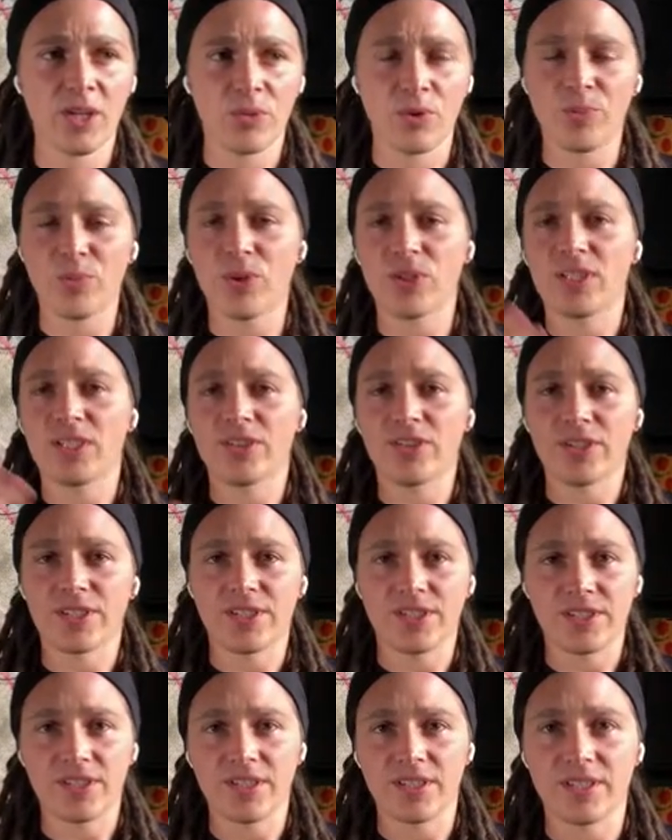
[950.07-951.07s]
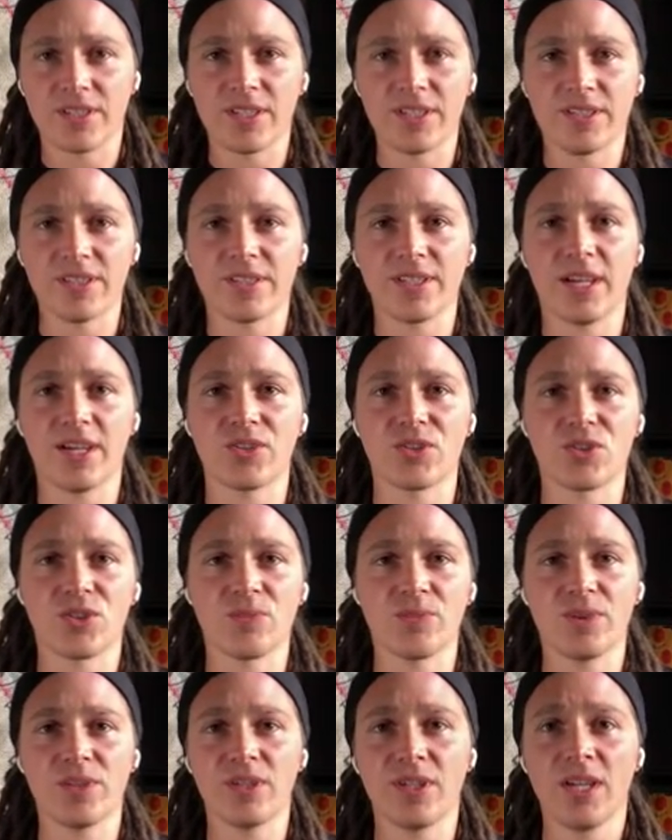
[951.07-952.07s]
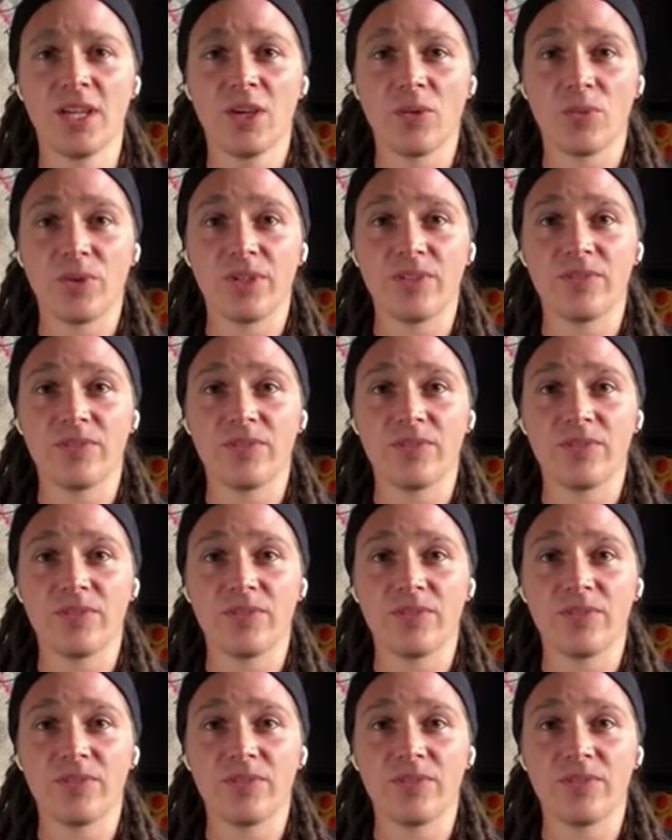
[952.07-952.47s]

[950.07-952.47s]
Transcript: we put lyrics to This Is How It Should Be. We